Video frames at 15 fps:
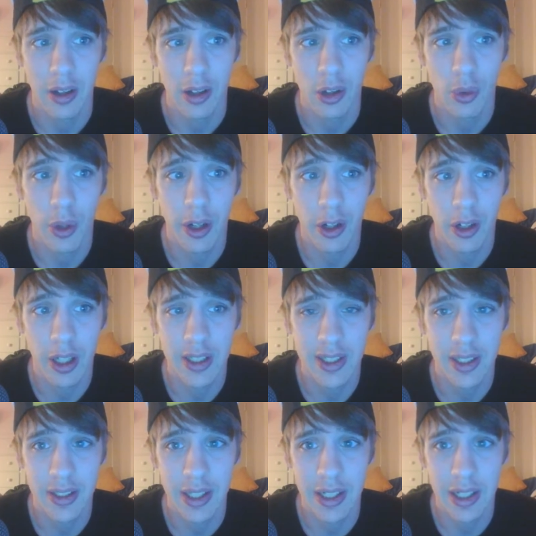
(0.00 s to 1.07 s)
Queen Carnasa,
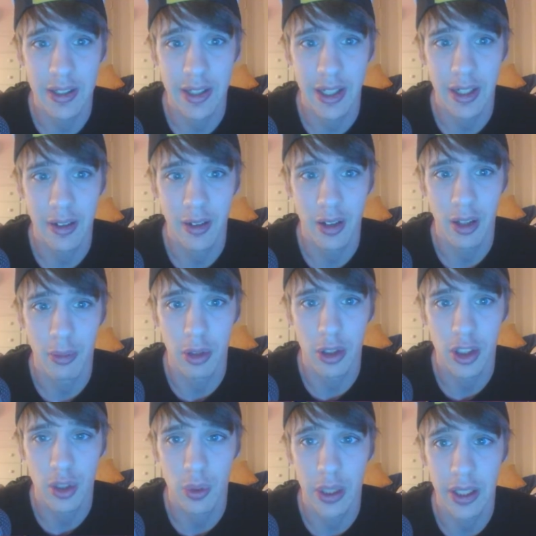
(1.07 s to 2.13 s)
10 out of 10. The Marsh
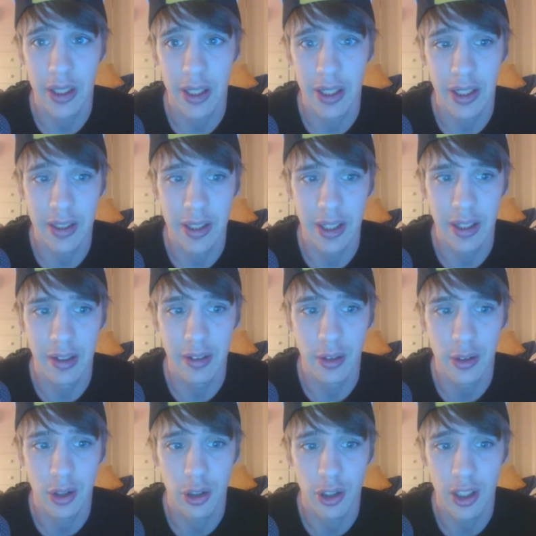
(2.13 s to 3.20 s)
Queen, 10 out of 10. Those
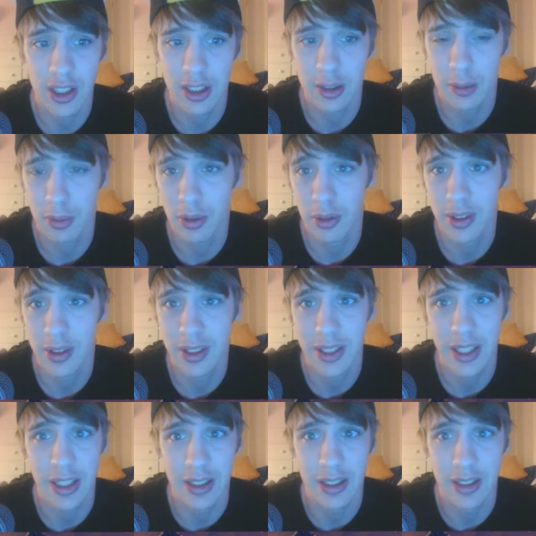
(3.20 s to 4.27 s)
Carnasa's Broods,
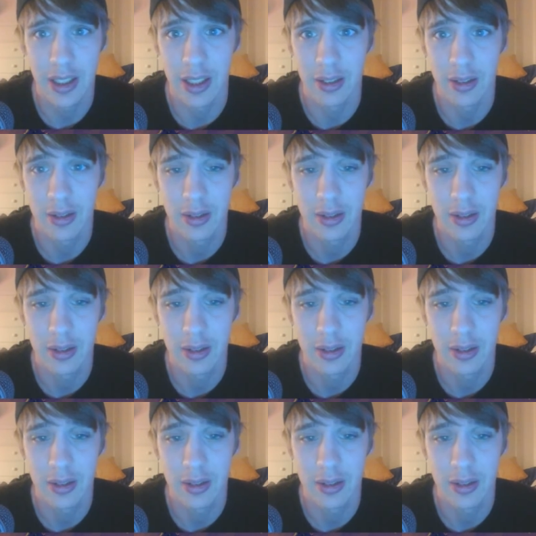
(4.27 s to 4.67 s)
10 out of 10.